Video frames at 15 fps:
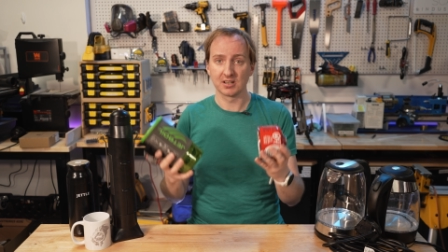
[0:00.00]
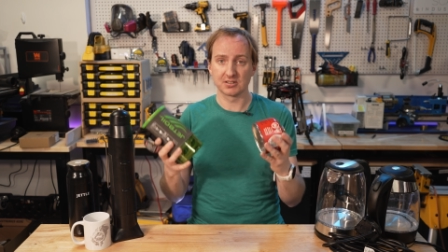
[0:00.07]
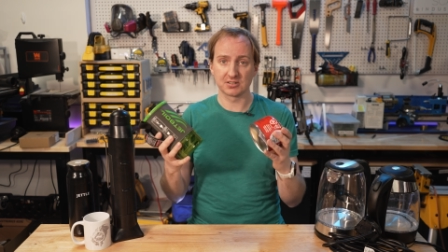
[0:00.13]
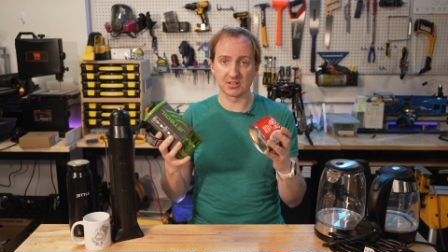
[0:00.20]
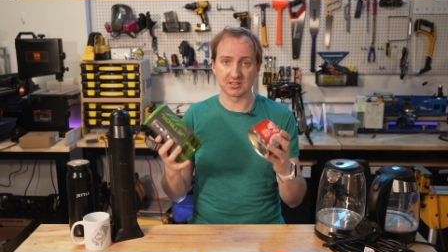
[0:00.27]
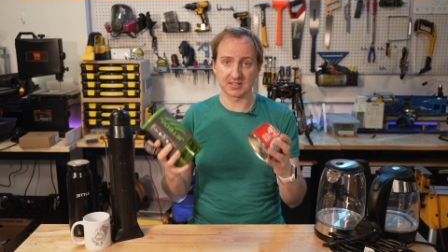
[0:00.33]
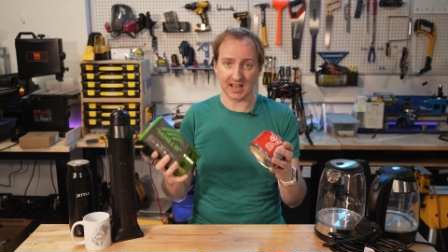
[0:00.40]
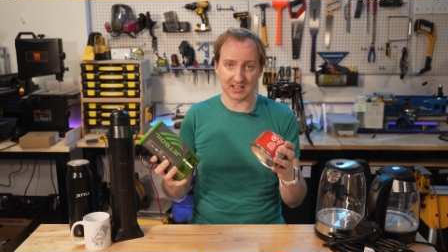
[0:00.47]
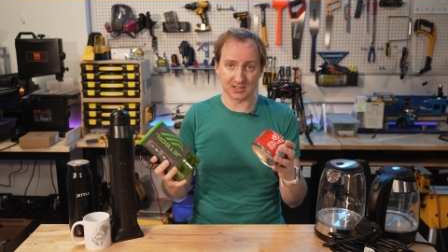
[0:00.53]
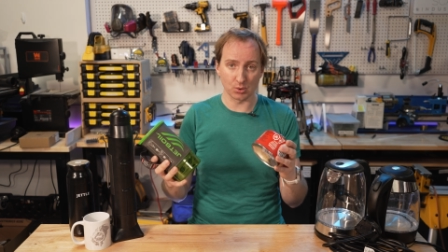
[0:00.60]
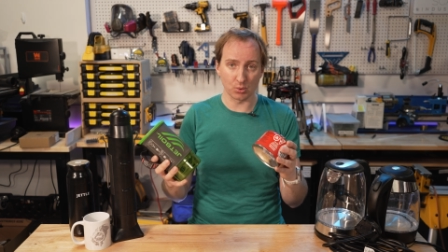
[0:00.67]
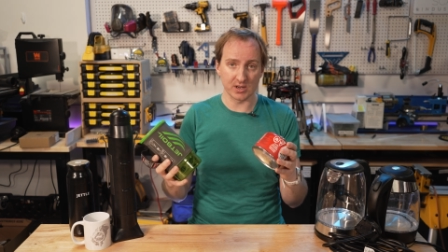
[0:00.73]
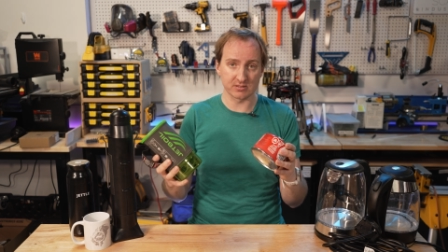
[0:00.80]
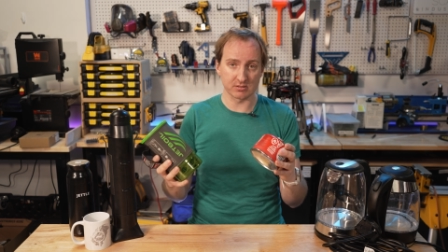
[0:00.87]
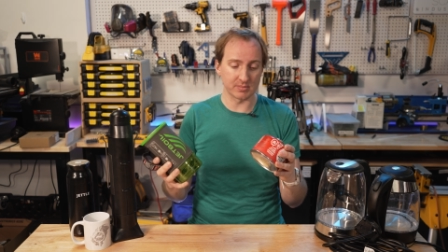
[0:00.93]
Just as
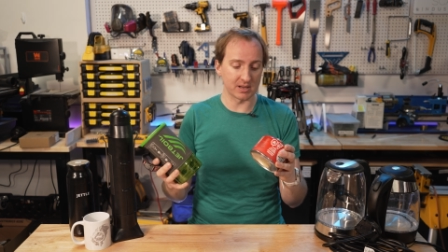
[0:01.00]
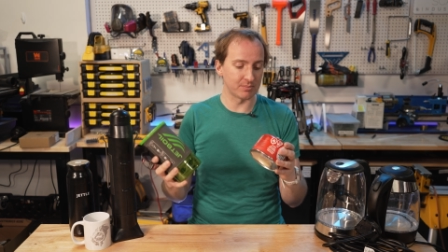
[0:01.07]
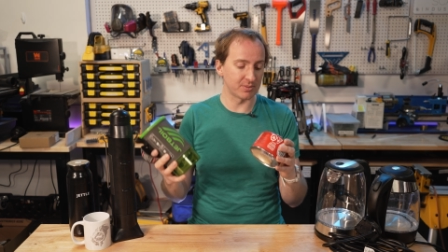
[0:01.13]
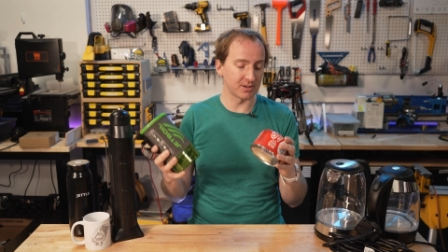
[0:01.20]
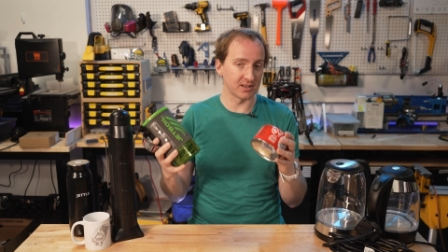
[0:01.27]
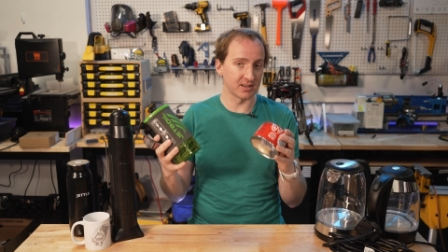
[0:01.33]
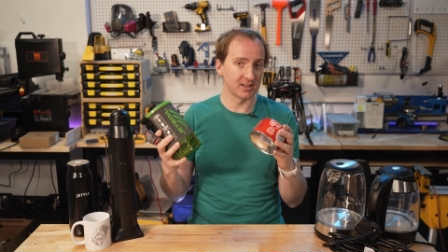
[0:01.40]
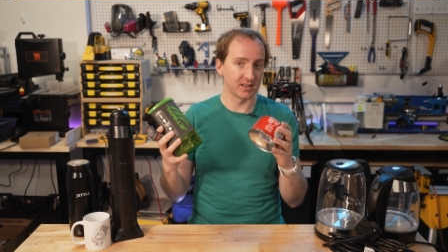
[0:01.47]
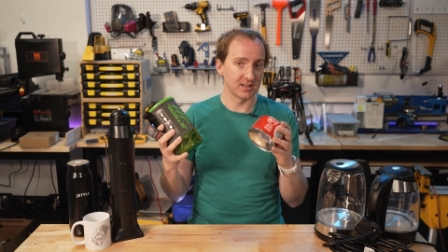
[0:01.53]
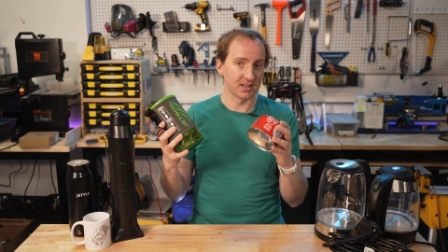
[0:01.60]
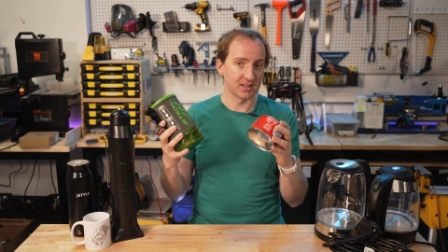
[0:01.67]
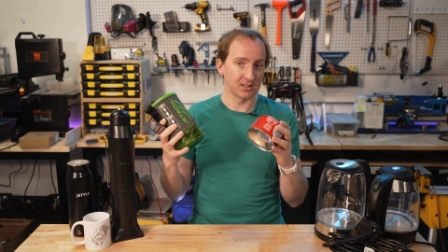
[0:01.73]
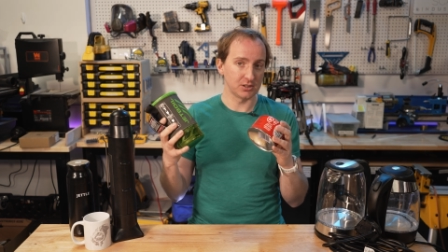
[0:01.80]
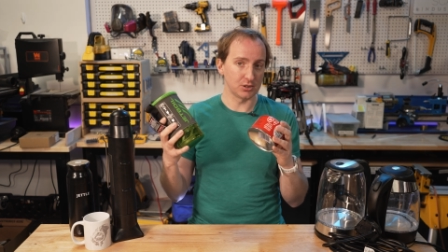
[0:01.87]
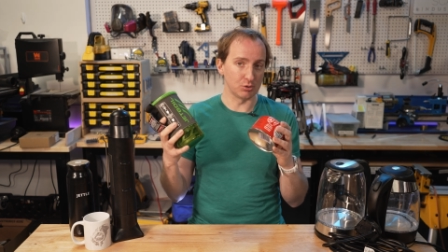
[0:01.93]
always, remember,
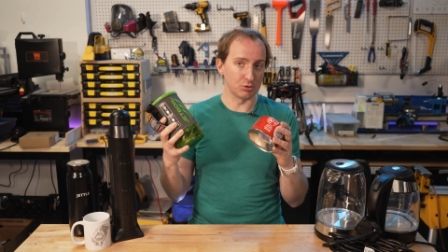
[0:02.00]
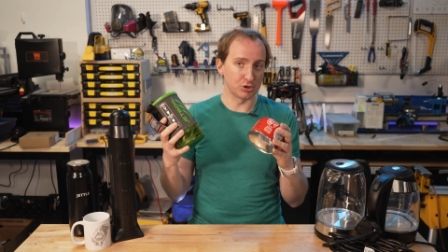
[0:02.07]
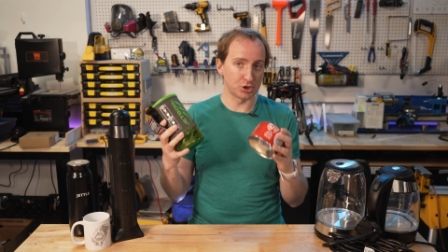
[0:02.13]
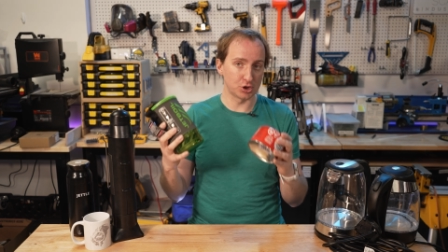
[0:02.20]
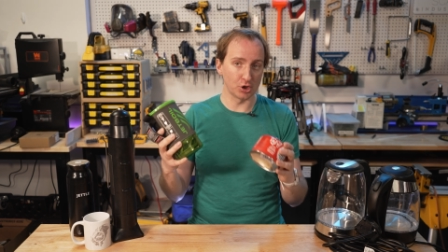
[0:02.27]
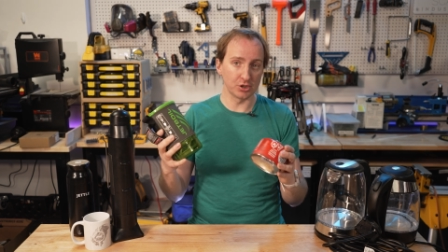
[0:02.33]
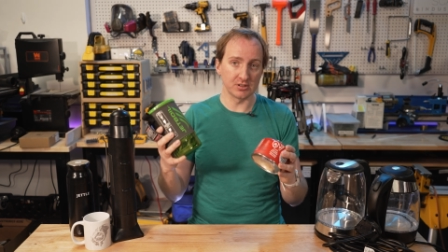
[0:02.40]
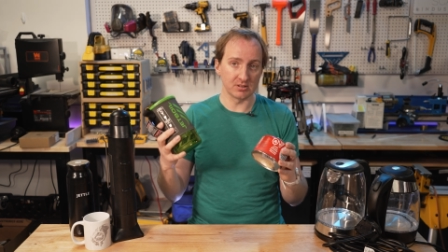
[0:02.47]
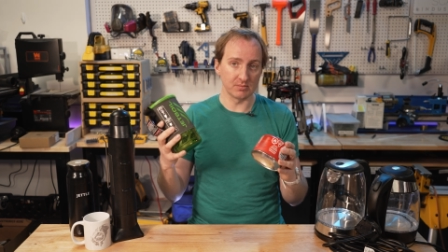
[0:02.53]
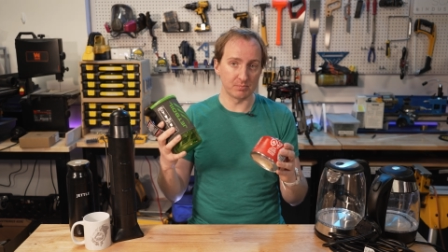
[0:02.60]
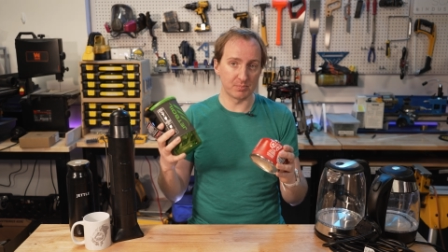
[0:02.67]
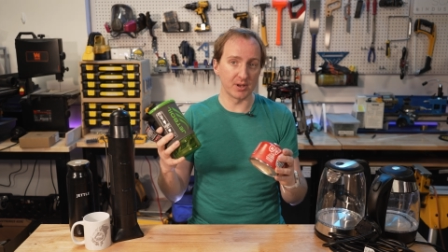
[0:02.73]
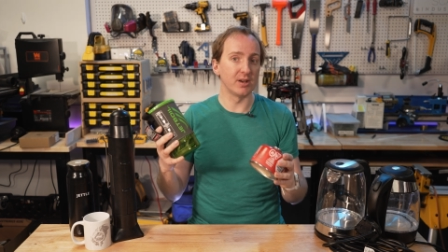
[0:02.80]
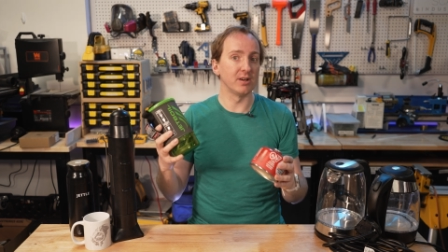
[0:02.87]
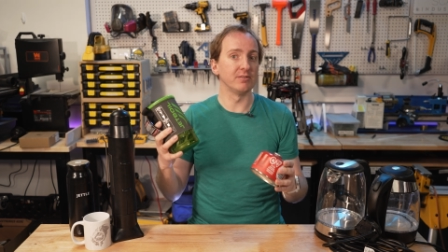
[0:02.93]
you shouldn't
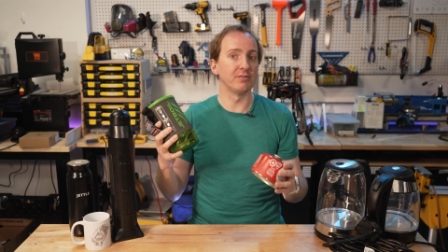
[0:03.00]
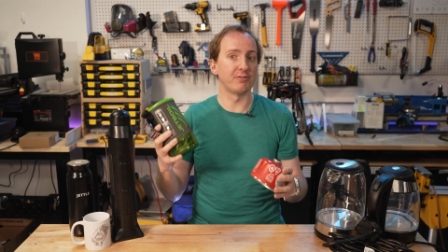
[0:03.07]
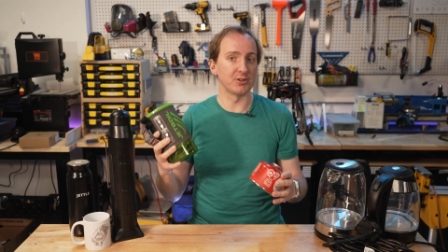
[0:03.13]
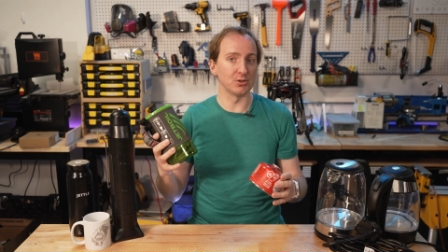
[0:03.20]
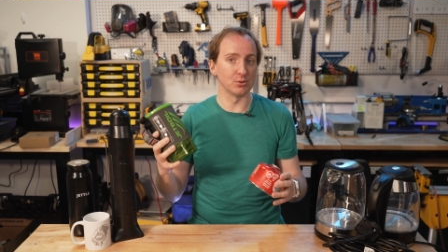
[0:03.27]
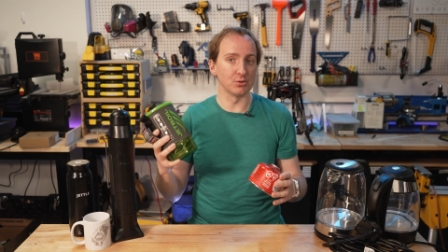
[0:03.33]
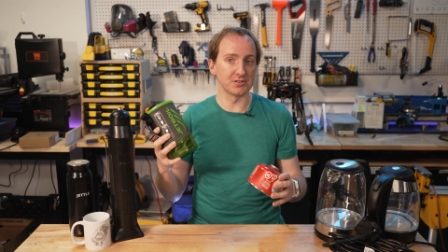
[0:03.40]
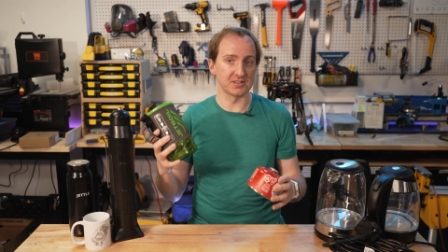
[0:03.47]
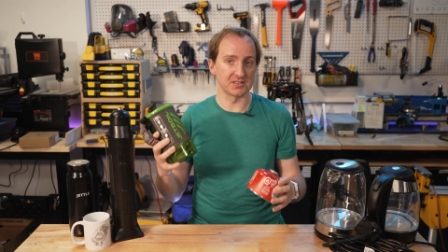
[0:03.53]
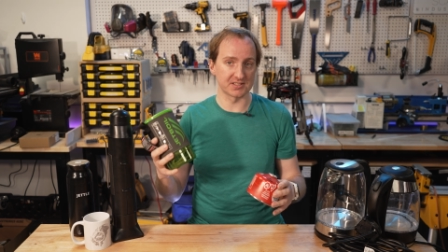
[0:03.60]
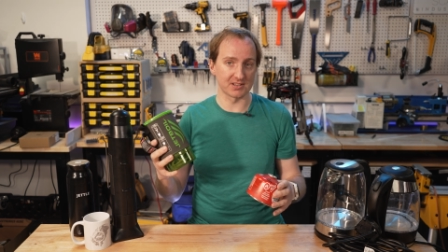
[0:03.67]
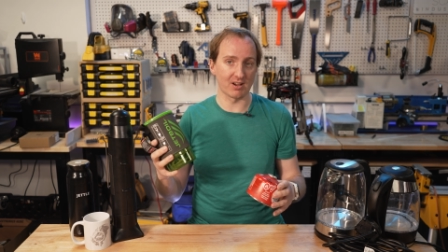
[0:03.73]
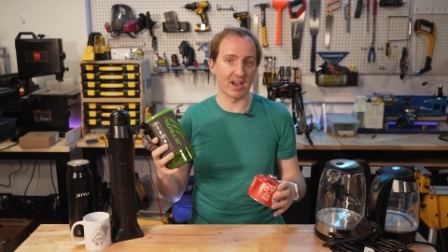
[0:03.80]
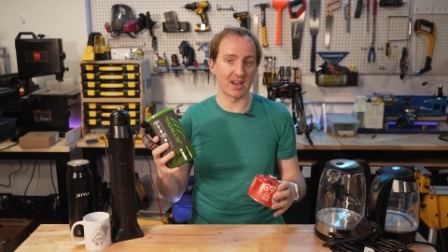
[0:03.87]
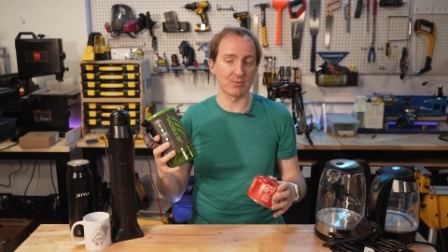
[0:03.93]
burn fuels
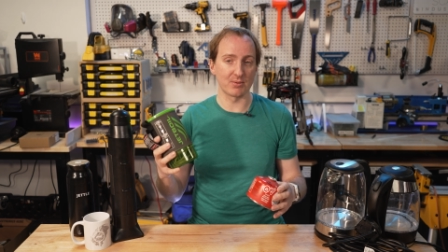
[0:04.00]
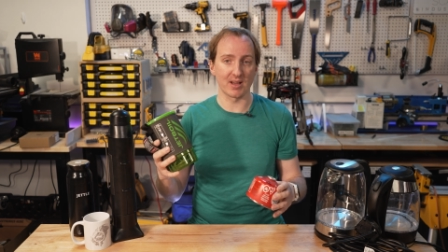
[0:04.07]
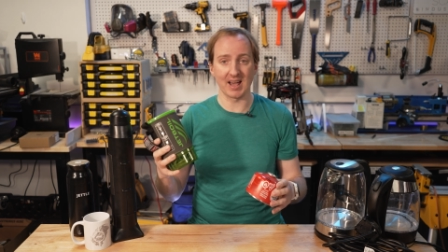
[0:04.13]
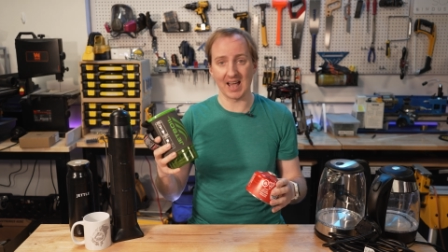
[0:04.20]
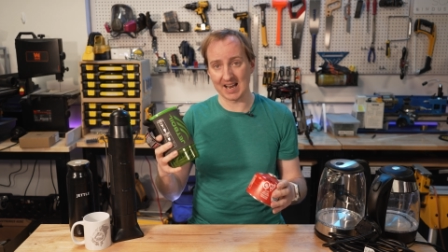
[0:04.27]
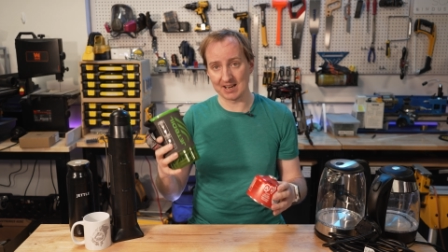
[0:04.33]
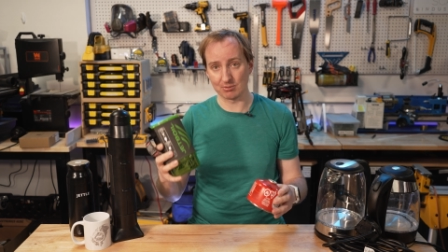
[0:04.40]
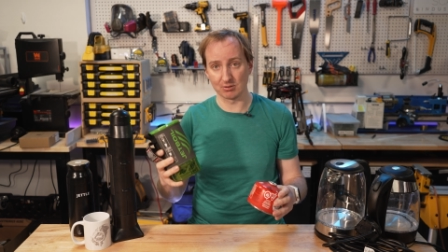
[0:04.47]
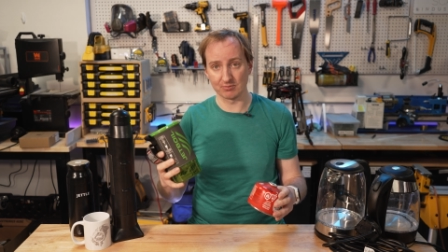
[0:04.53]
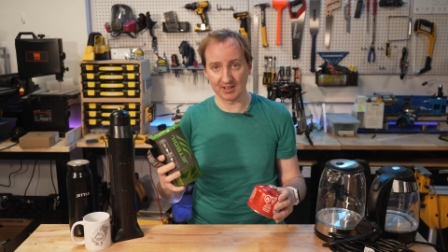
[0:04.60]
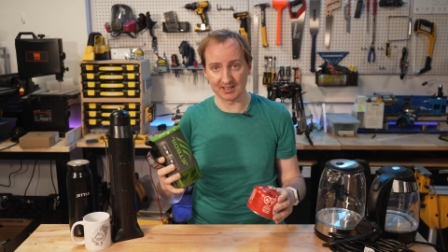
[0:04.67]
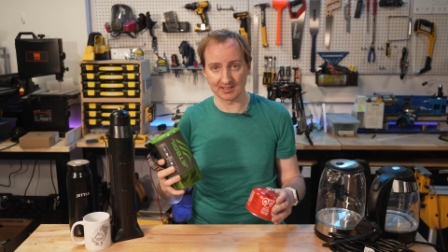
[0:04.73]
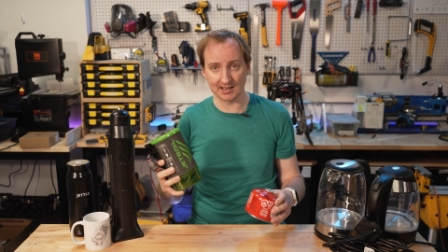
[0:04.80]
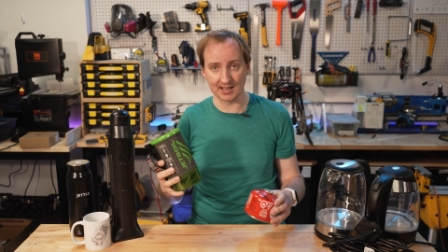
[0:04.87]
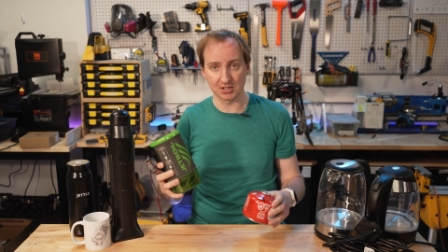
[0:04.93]
inside without adequate
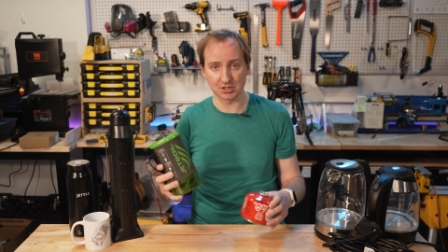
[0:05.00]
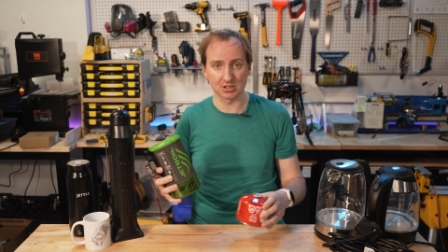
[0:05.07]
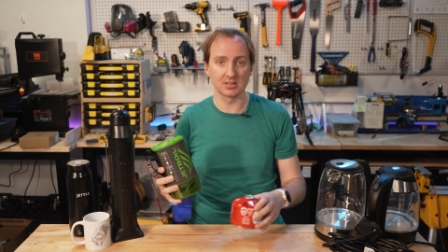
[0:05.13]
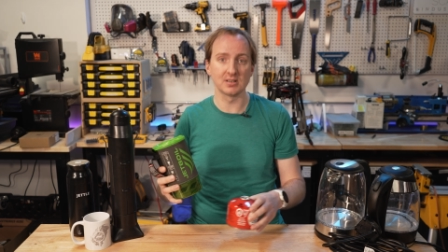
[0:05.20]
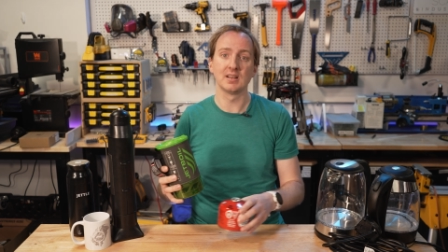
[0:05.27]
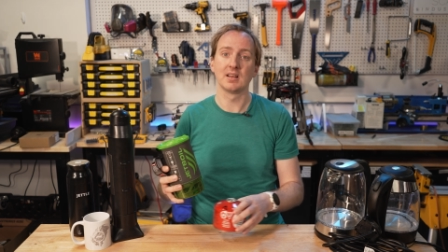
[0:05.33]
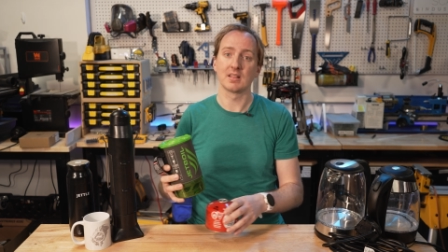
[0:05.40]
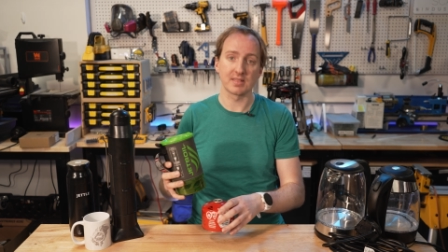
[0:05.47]
ventilation.